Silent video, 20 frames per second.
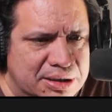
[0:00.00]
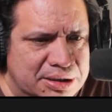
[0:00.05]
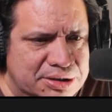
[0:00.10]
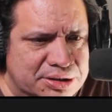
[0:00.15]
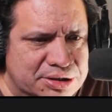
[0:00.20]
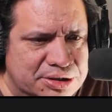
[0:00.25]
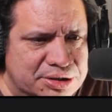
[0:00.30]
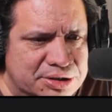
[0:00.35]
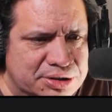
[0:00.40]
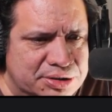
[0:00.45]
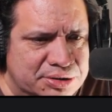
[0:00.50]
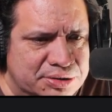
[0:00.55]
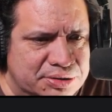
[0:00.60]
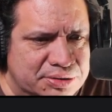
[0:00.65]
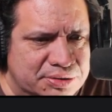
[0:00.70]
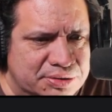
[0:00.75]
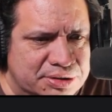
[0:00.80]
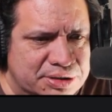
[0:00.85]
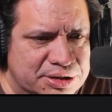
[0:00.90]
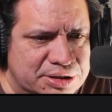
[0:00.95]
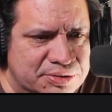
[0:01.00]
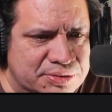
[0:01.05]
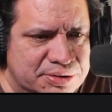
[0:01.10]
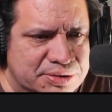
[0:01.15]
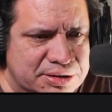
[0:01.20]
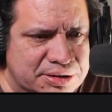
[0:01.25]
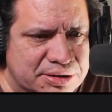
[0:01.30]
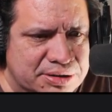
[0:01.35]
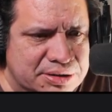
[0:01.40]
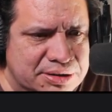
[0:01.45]
Let's choose this
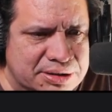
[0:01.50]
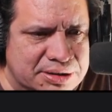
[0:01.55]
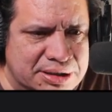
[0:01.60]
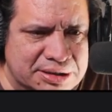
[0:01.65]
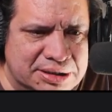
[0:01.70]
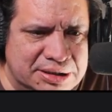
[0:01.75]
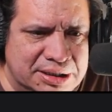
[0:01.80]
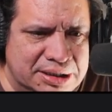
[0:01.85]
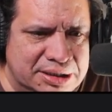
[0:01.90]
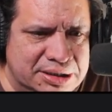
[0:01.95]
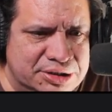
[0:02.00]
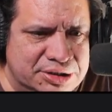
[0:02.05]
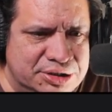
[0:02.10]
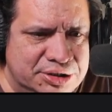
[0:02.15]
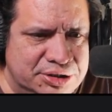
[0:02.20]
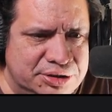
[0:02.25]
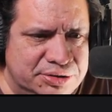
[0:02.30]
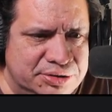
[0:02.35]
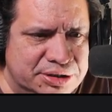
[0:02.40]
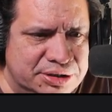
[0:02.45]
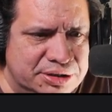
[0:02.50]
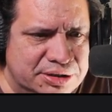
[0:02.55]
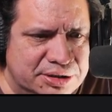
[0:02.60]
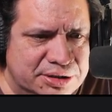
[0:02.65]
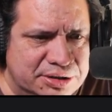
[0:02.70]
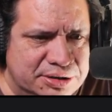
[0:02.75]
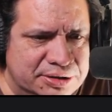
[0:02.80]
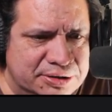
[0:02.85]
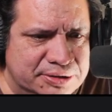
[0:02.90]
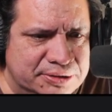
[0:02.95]
one. Doesn't let us choose
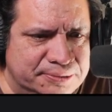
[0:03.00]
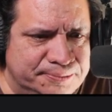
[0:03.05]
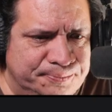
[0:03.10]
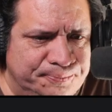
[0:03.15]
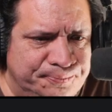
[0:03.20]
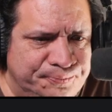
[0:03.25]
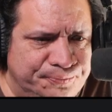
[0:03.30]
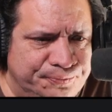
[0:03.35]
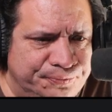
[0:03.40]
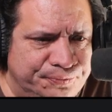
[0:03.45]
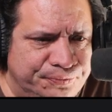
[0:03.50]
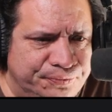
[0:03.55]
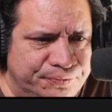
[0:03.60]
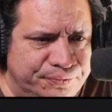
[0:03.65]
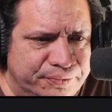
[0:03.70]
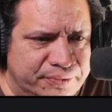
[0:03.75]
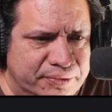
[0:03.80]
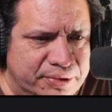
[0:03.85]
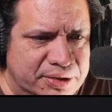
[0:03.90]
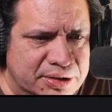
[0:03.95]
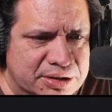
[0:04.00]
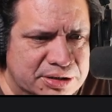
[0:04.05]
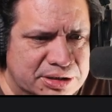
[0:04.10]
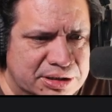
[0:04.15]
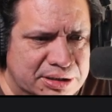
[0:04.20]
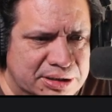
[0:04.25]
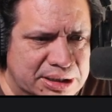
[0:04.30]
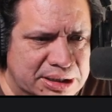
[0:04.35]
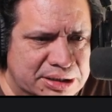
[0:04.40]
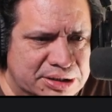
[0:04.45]
it.
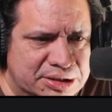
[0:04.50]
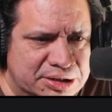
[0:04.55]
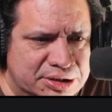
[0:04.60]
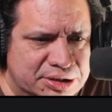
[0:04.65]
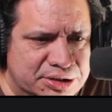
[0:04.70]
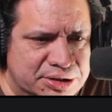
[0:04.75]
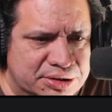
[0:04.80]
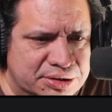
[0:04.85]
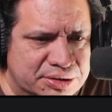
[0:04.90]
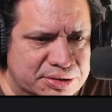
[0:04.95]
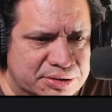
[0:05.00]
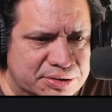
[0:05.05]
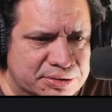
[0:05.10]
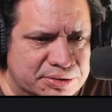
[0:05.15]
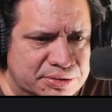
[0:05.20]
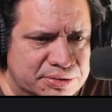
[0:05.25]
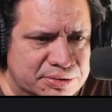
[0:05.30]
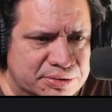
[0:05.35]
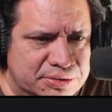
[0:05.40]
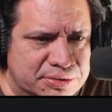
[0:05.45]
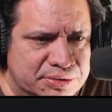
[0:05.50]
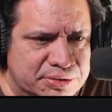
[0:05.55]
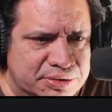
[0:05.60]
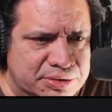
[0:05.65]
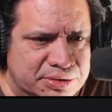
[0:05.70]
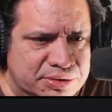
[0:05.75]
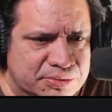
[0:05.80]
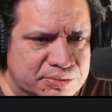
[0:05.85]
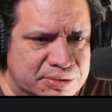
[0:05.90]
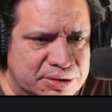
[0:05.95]
So let's
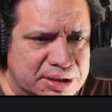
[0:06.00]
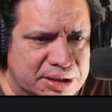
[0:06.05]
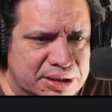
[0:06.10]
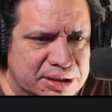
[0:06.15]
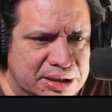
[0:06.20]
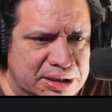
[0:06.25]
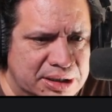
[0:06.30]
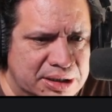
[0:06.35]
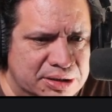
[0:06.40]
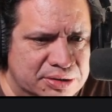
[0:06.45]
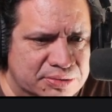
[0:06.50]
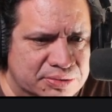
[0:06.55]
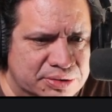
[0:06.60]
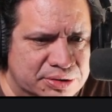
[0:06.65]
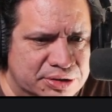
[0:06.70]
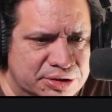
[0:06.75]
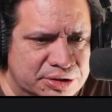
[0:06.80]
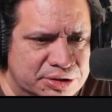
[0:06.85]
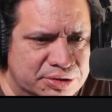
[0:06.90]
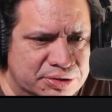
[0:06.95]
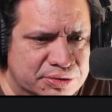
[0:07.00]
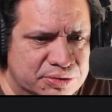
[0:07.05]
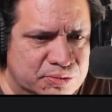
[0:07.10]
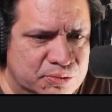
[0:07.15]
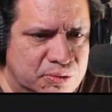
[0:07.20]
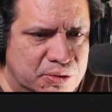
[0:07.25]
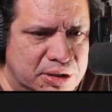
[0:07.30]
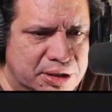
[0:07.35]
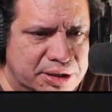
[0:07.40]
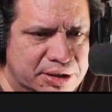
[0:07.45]
choose one of these. We'll
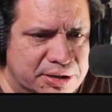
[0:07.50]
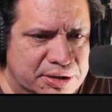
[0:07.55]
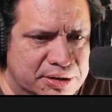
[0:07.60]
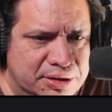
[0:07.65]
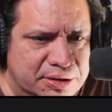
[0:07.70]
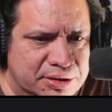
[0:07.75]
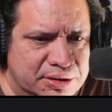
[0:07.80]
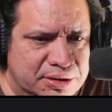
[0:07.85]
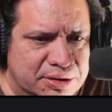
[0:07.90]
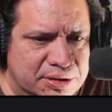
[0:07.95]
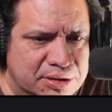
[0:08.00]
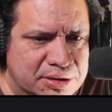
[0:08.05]
choose water.